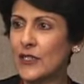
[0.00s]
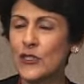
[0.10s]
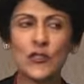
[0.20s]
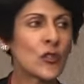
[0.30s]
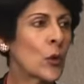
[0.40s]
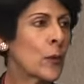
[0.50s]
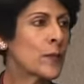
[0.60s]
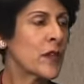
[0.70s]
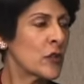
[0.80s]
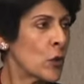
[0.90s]
So
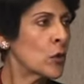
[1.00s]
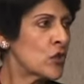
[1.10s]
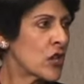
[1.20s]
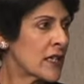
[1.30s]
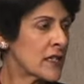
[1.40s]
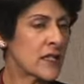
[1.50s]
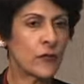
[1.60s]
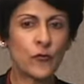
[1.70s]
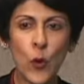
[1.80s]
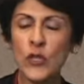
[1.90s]
don't just
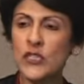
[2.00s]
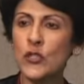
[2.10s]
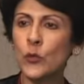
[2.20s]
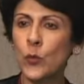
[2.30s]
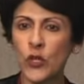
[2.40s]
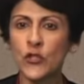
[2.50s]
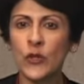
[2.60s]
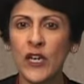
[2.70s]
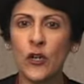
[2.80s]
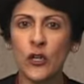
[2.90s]
focus on what you
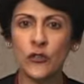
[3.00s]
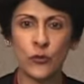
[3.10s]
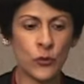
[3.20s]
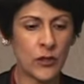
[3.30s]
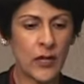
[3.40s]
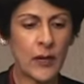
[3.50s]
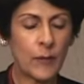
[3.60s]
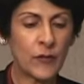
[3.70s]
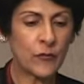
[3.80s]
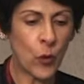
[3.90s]
cannot do,
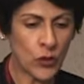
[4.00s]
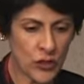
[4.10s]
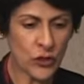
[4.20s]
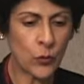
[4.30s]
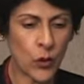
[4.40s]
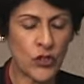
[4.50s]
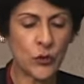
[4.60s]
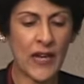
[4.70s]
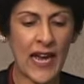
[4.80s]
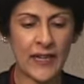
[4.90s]
but focus on what you
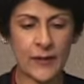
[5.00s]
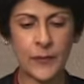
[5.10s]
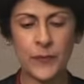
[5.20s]
can.